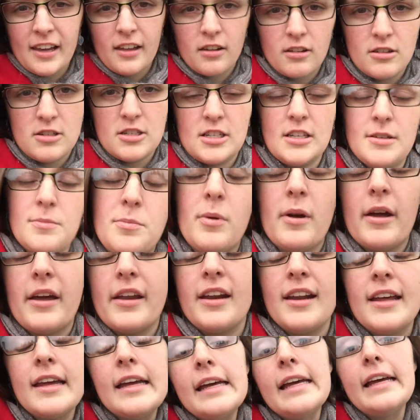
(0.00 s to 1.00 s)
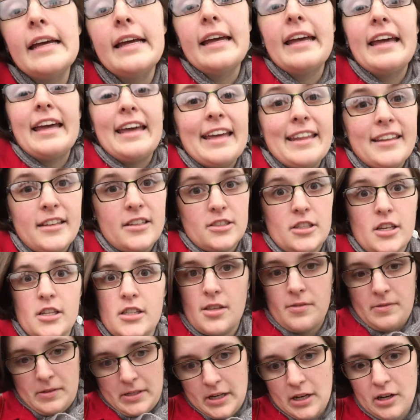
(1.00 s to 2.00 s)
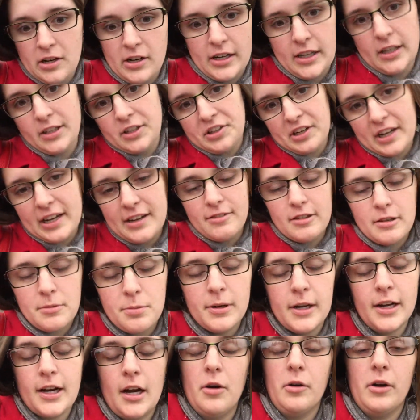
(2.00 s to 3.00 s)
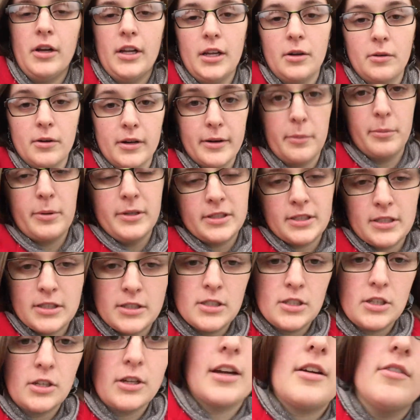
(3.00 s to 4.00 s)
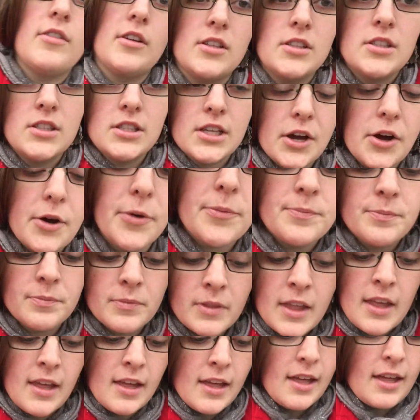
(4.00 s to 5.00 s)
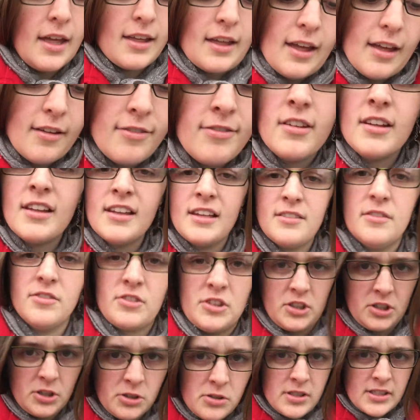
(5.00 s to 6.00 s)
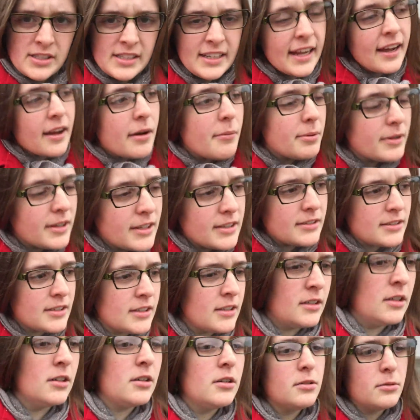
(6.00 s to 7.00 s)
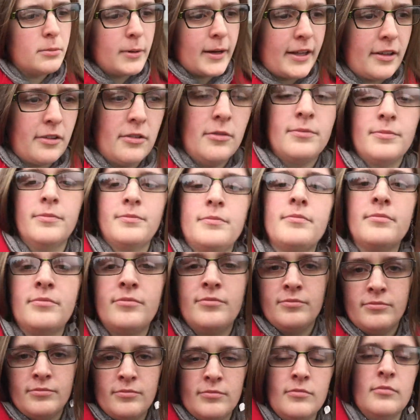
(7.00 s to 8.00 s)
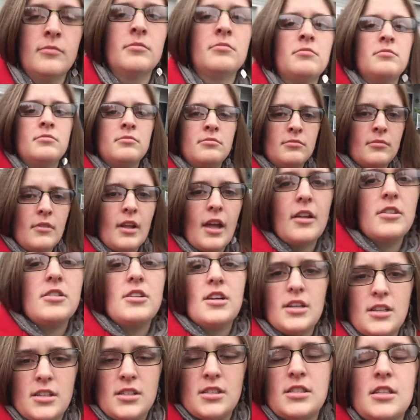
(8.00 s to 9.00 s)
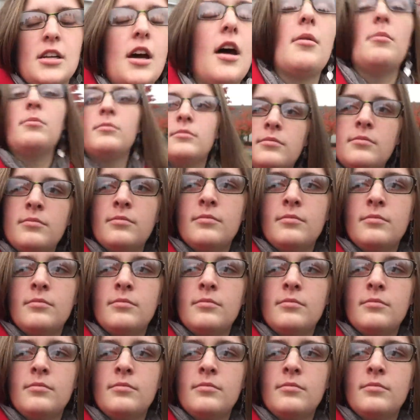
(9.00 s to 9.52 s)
allergy, but and there's lots of dairy and gravy, but I really wanted biscuits and gravy. So I feel kind of gross now, but oh well. I'll try to stop.